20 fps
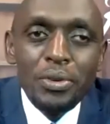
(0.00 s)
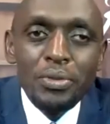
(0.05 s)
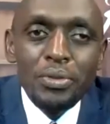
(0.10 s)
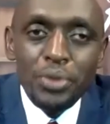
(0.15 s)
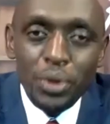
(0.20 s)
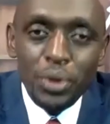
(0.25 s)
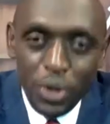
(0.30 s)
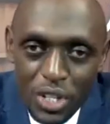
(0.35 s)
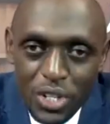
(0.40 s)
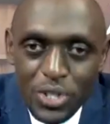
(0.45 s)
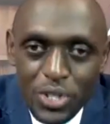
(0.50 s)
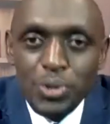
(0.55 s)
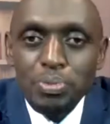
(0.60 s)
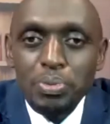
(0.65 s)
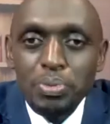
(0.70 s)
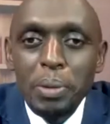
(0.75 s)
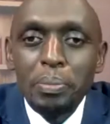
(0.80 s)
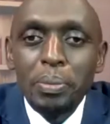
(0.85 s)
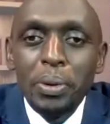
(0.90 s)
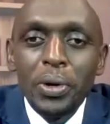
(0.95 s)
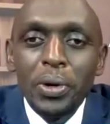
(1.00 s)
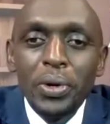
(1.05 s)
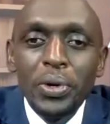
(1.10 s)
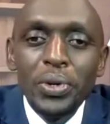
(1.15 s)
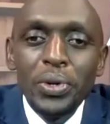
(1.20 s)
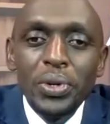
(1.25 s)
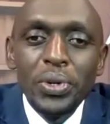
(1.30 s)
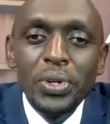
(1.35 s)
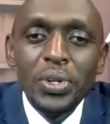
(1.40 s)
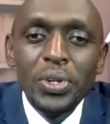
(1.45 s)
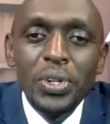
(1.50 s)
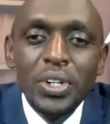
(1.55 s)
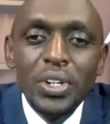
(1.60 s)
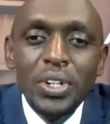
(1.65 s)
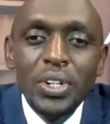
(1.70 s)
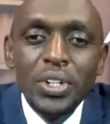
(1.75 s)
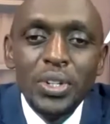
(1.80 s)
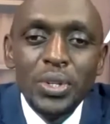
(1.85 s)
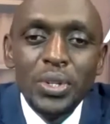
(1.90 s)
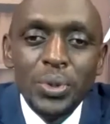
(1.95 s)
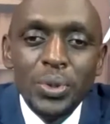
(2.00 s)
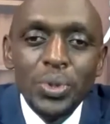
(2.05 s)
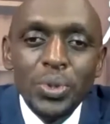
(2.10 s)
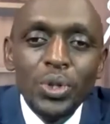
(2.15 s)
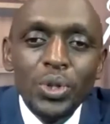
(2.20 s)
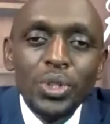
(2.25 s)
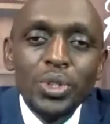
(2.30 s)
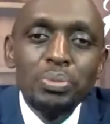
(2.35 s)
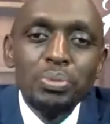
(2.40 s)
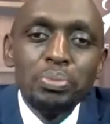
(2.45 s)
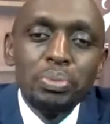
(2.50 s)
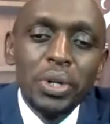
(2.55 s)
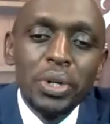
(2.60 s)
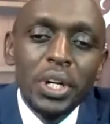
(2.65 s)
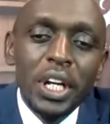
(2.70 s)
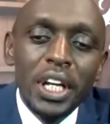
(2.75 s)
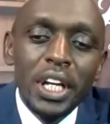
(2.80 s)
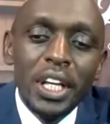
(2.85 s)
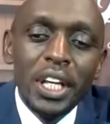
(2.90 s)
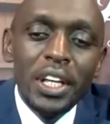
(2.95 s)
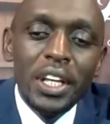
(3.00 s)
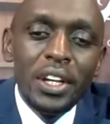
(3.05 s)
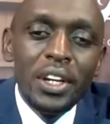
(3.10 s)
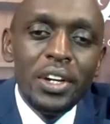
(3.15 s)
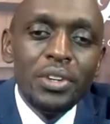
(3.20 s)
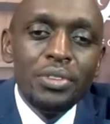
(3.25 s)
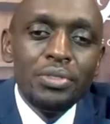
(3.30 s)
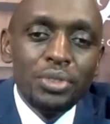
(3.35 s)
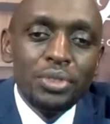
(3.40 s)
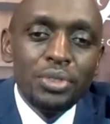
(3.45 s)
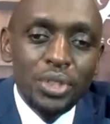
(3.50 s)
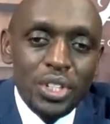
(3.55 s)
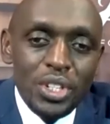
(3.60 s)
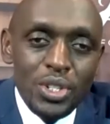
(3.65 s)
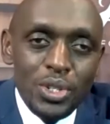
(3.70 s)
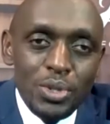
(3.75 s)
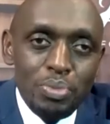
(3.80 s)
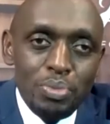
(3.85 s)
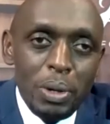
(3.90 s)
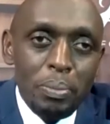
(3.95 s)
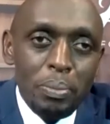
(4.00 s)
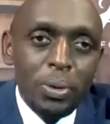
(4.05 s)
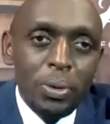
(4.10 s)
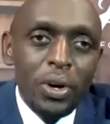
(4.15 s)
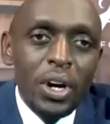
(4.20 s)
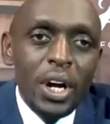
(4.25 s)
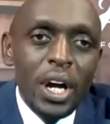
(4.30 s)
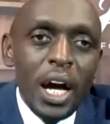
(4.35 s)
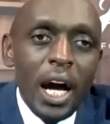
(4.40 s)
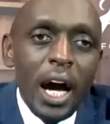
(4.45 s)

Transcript: for these people. Do not pray for these people.